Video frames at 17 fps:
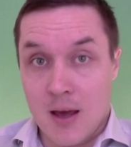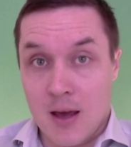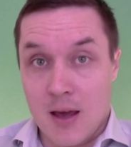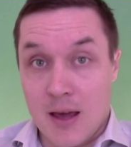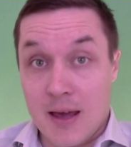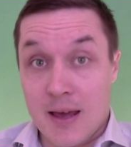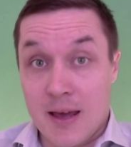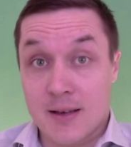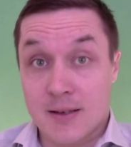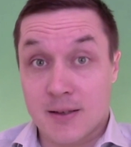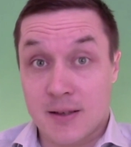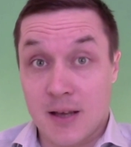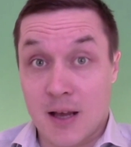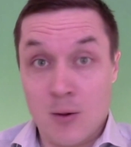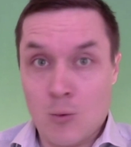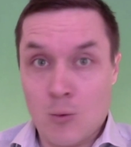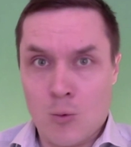is,
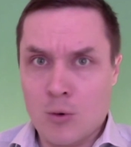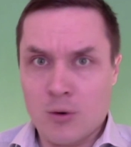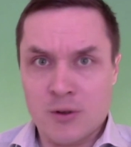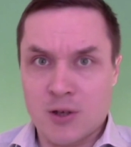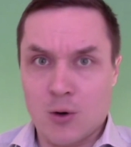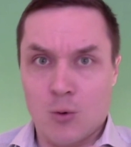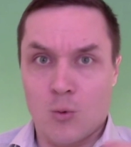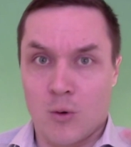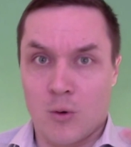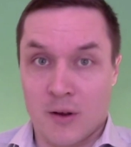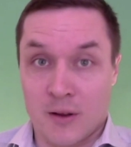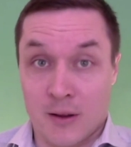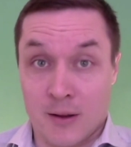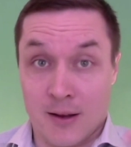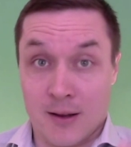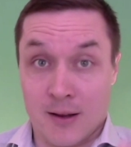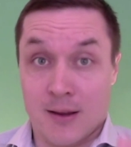and so
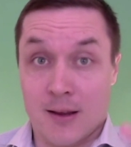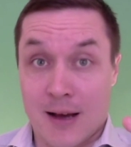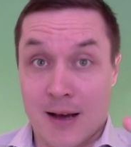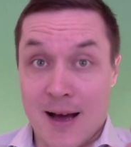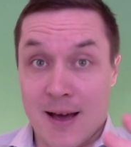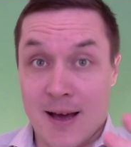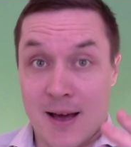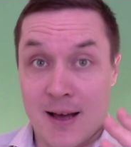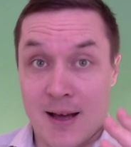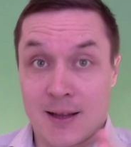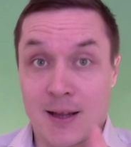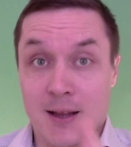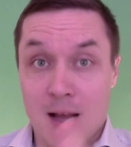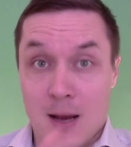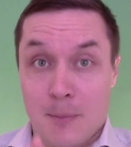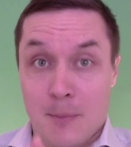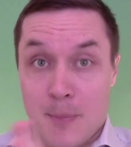the, the guy ended
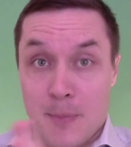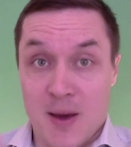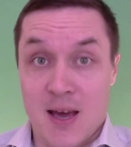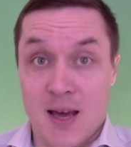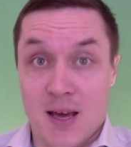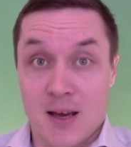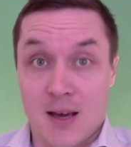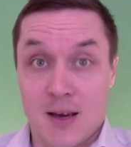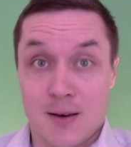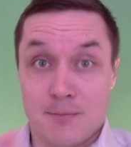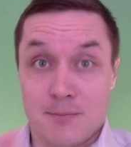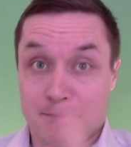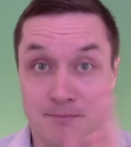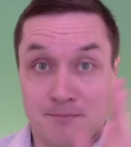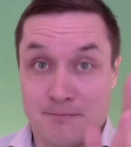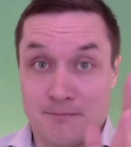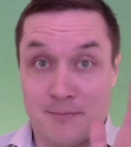up paying,
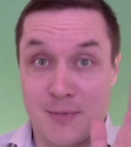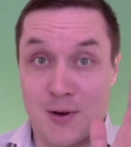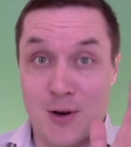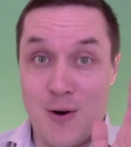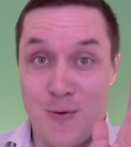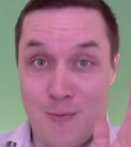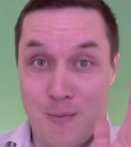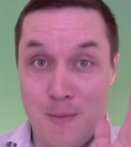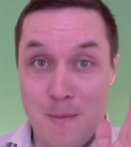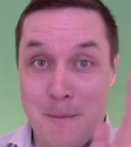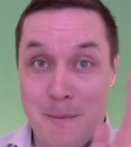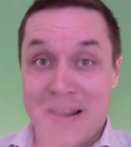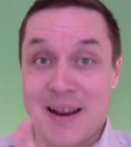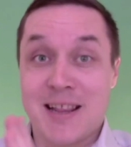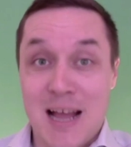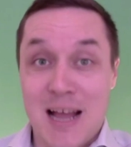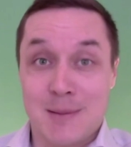you know,
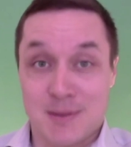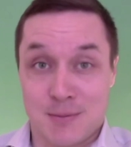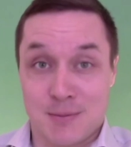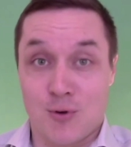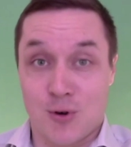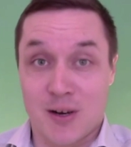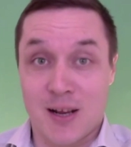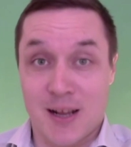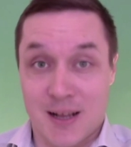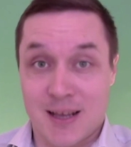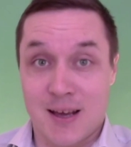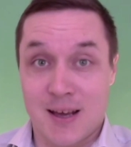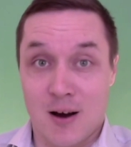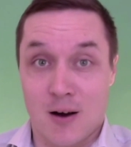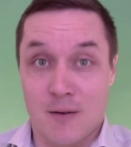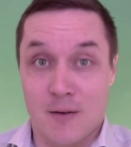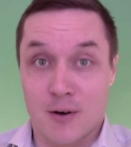many times more than he
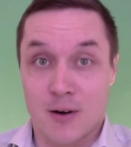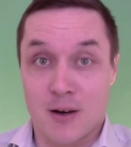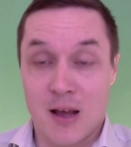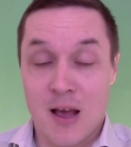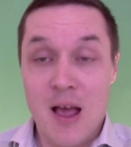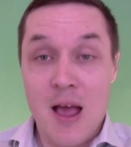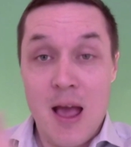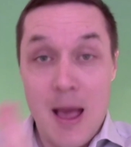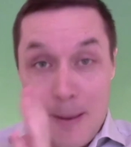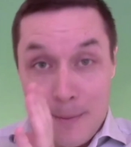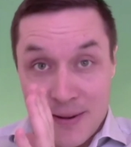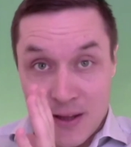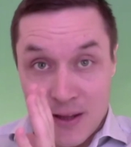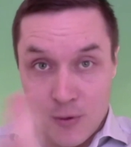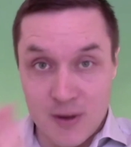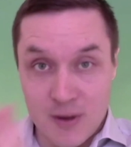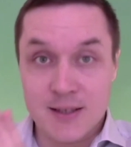yeah. offered. But
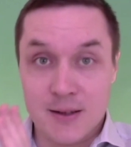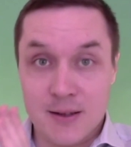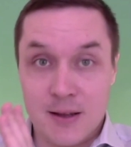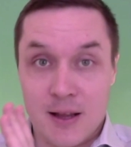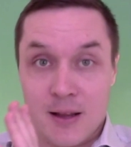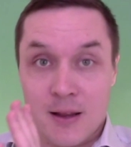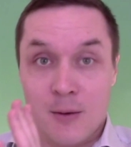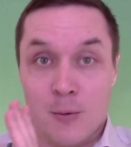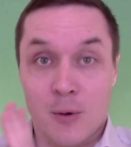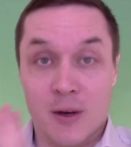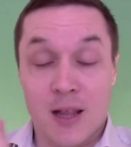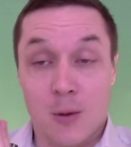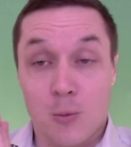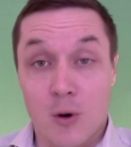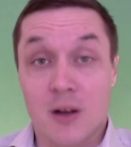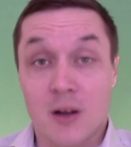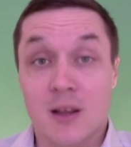the reason that, why
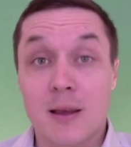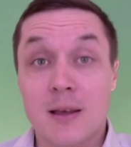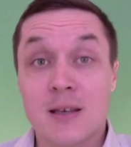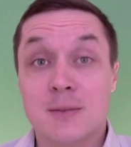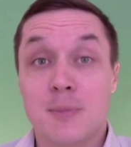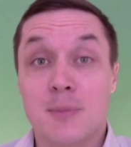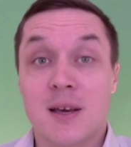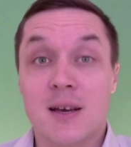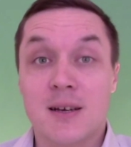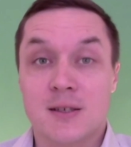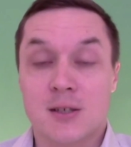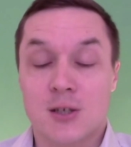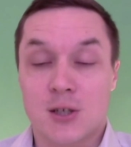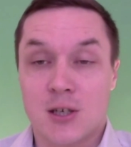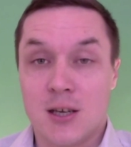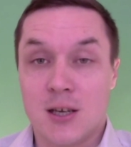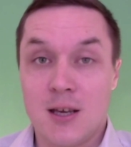that worked is because
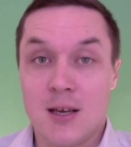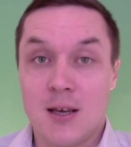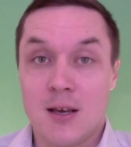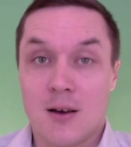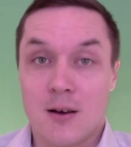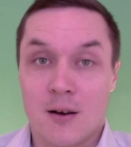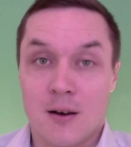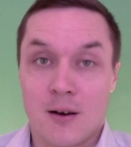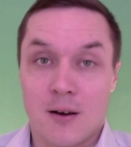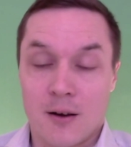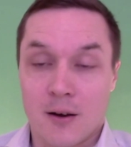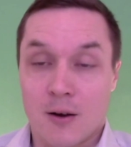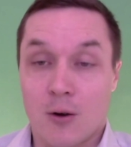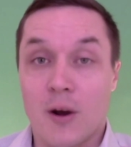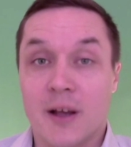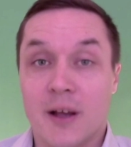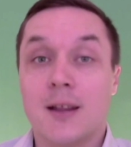she uh, uh
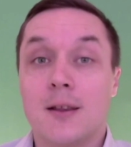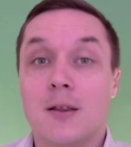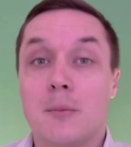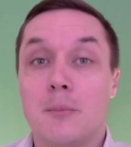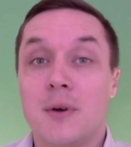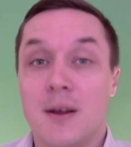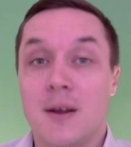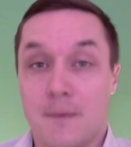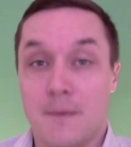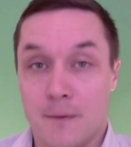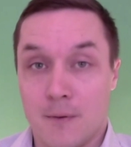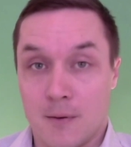corrected the brief.